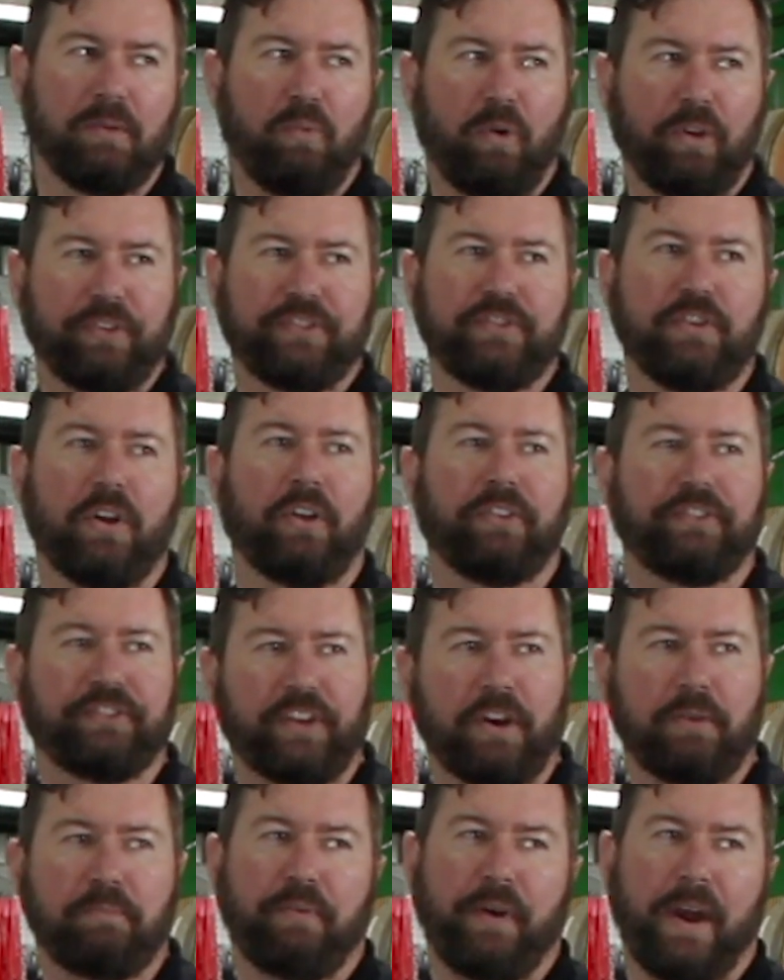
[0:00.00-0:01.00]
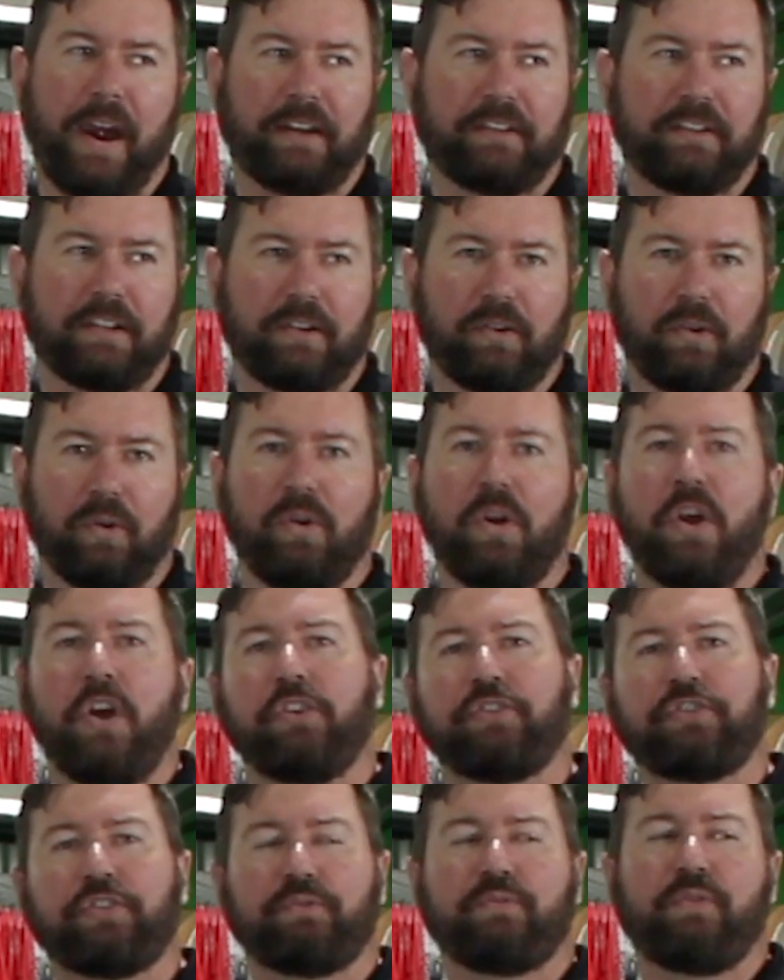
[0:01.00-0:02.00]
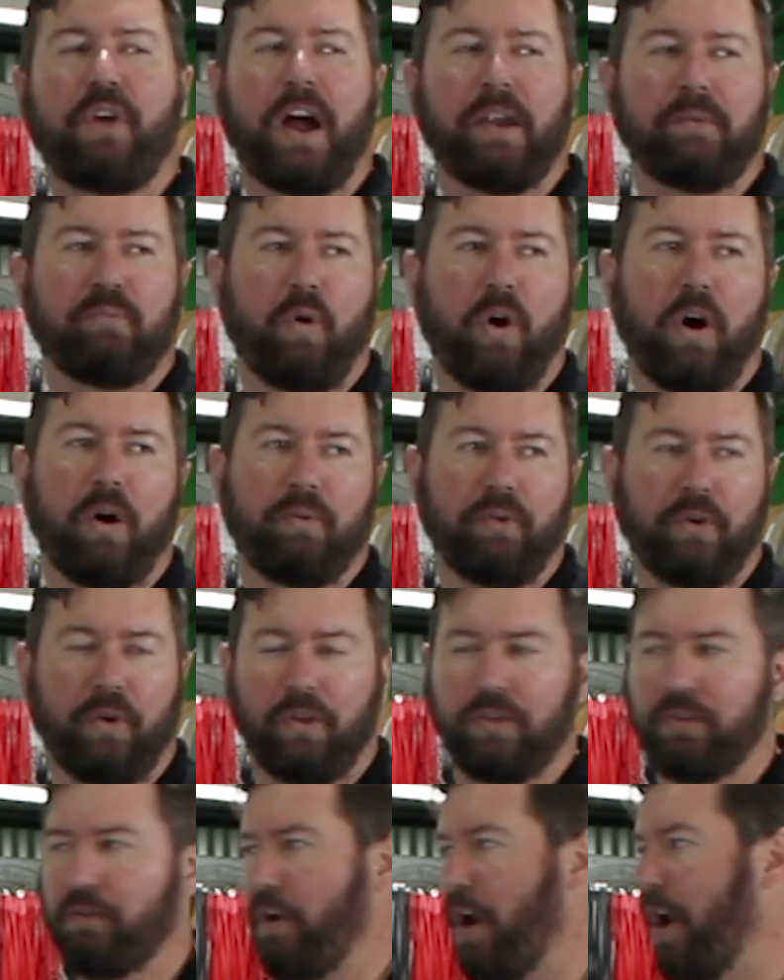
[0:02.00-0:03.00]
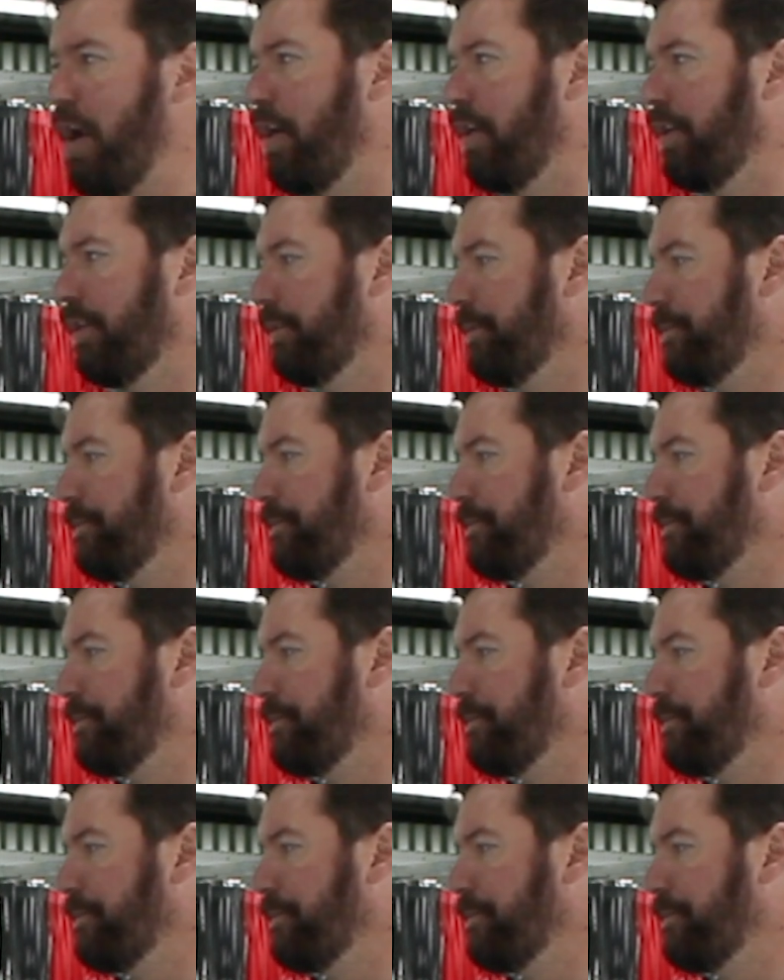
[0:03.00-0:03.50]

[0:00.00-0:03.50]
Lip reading: and what's not so practical to run while we're on the road.